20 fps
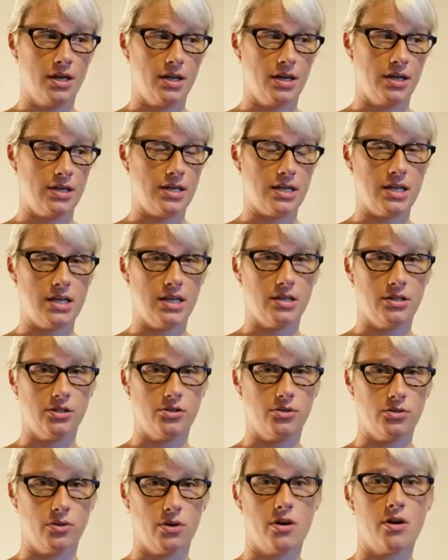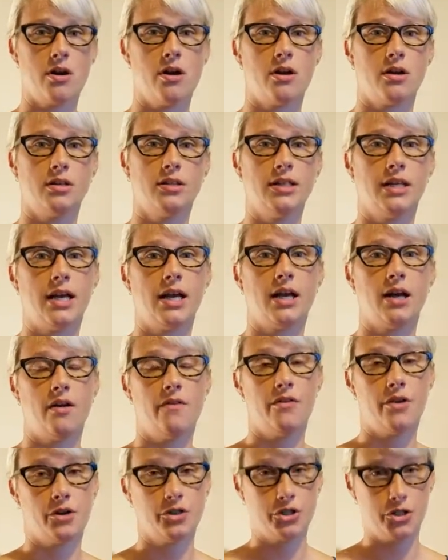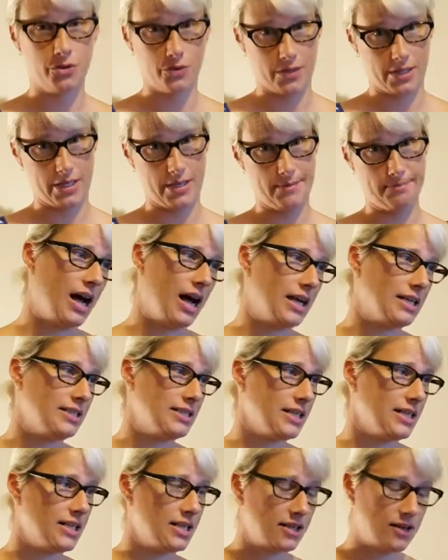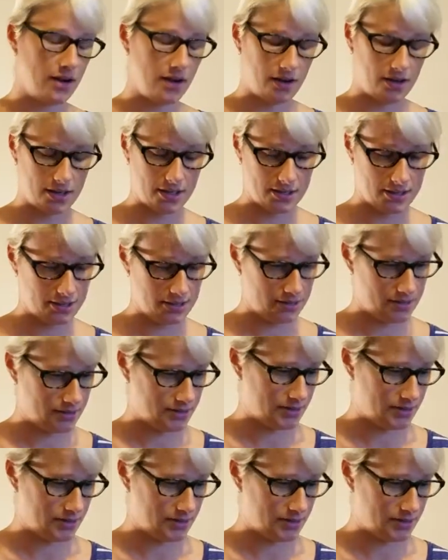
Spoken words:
an eating disorder clinic of their choosing. I did it on